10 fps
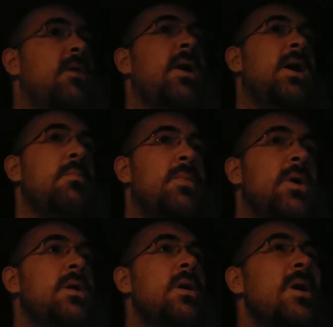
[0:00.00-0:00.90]
around.
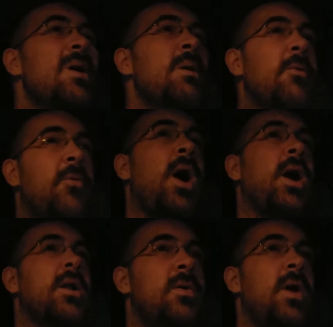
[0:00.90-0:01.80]
But before I
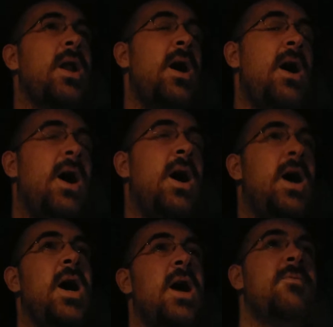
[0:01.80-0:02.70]
can do that, I
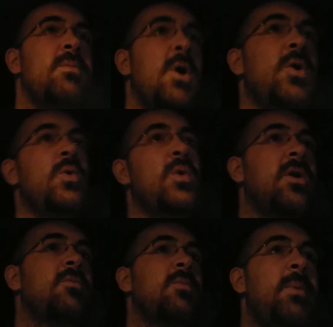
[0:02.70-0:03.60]
have to mow
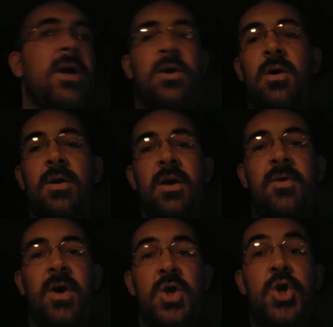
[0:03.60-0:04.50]
because my backyard is
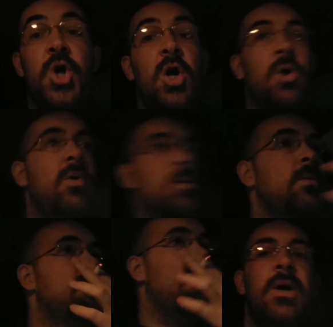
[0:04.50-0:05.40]
a jungle.
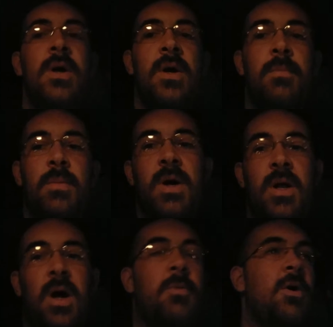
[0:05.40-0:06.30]
But
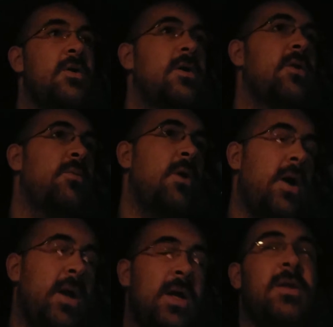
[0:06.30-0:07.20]
I'll probably do that tomorrow. I
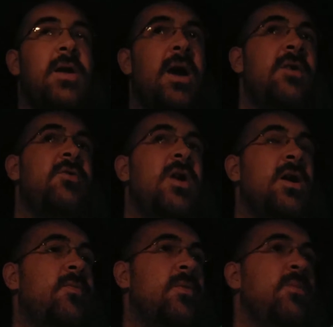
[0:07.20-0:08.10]
gotta get the gas
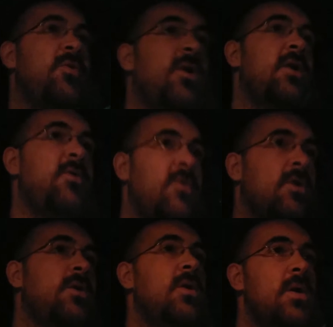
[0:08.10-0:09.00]
can from Celeste
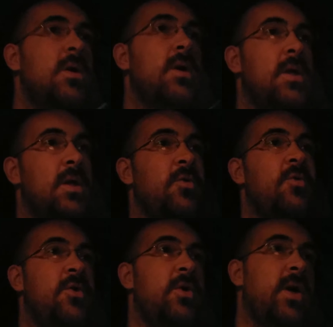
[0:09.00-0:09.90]
and
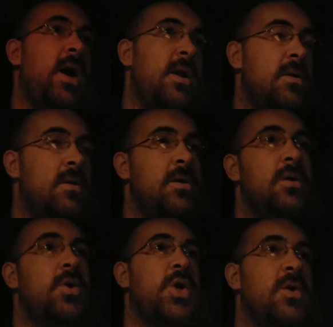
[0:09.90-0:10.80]
just do that.
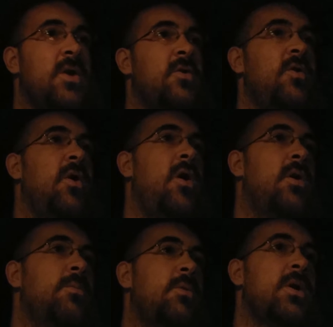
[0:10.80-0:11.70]
It shouldn't take too
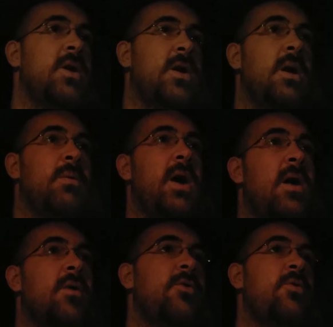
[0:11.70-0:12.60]
long, probably take a couple
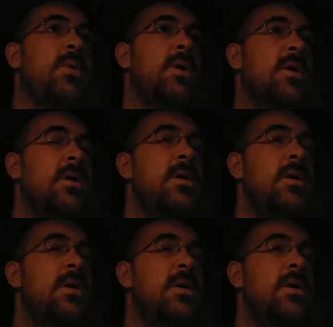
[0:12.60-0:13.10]
hours, but